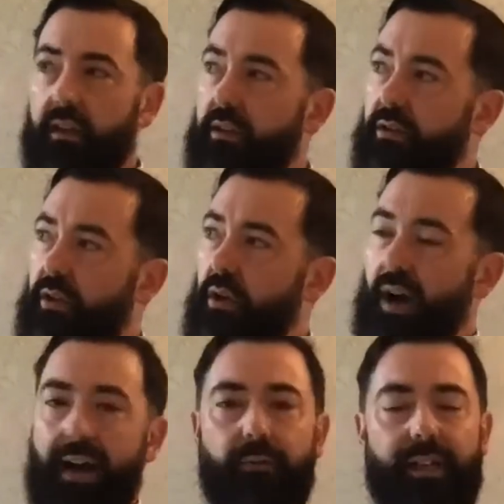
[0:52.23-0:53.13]
So
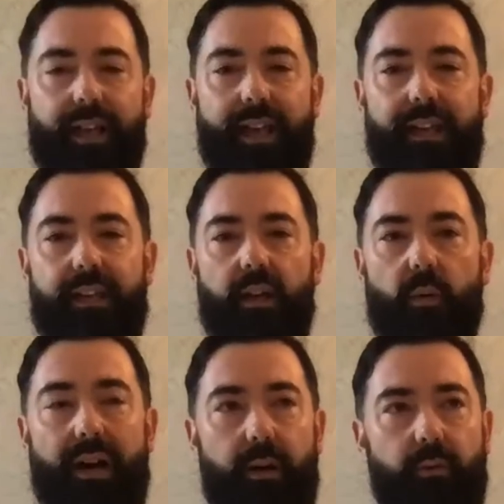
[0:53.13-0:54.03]
how did I get here?
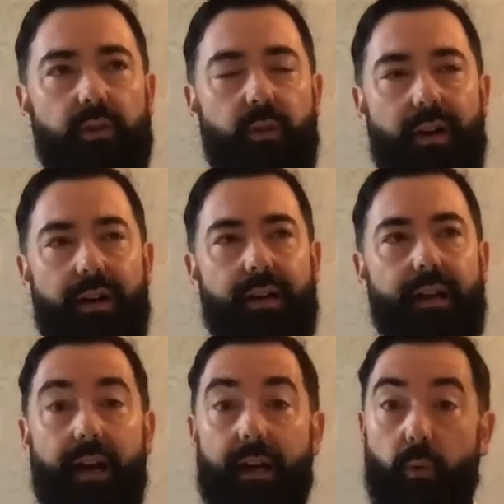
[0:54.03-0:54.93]
Wow, so
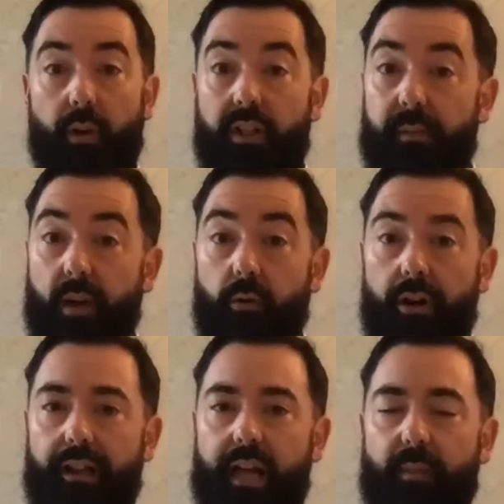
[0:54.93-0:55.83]
I wanted to be a
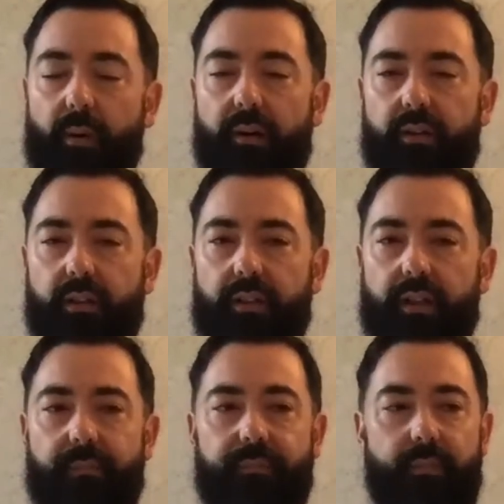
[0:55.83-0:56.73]
rock climber when I was
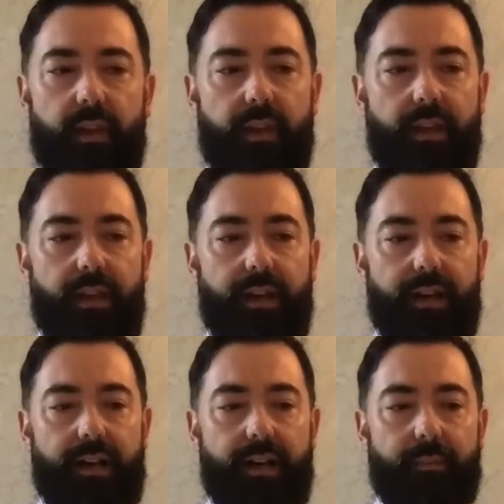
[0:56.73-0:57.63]
younger,
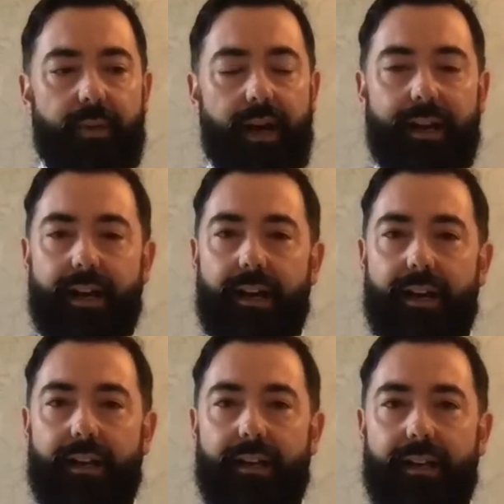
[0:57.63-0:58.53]
and
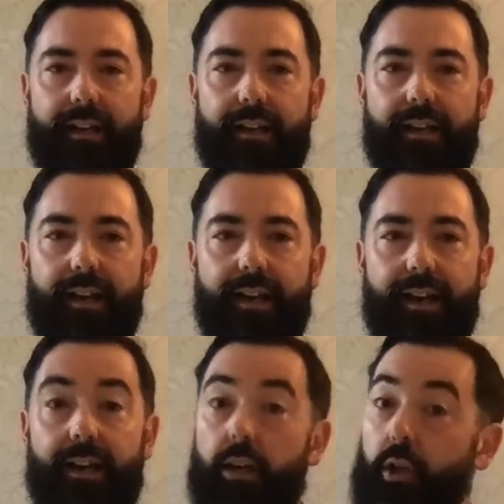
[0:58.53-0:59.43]
I
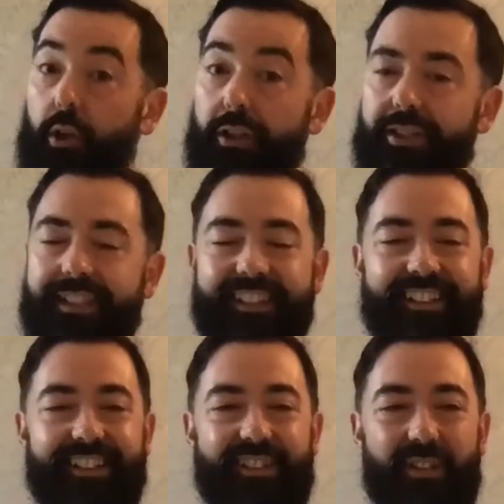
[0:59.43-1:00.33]
couldn't,
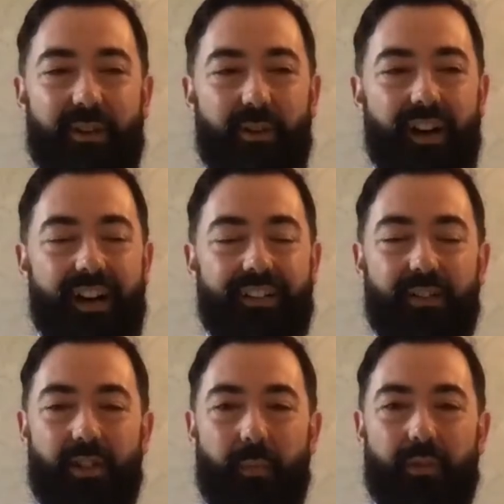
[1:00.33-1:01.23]
so I
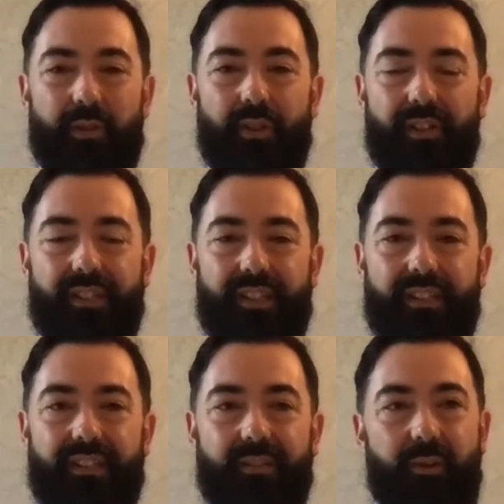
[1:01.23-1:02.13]
took the opportunity
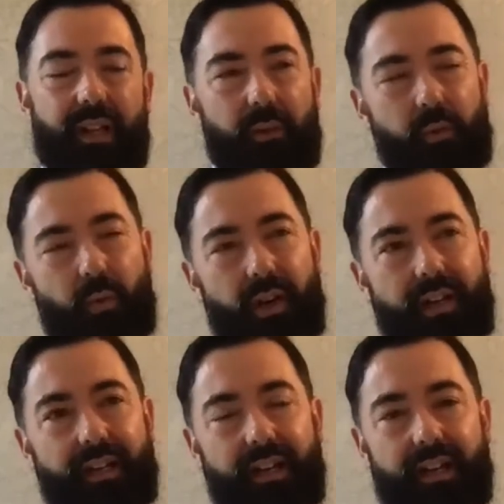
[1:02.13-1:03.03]
while I was
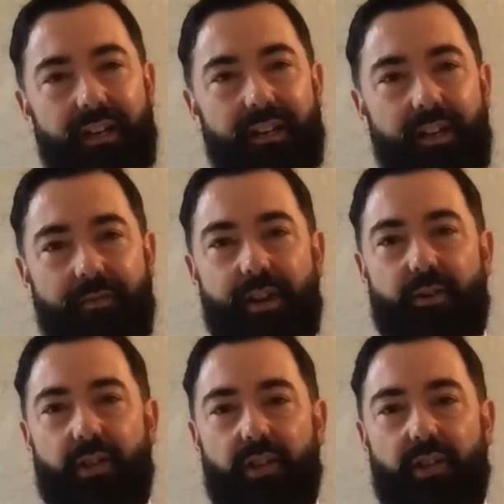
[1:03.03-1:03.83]
working in a factory in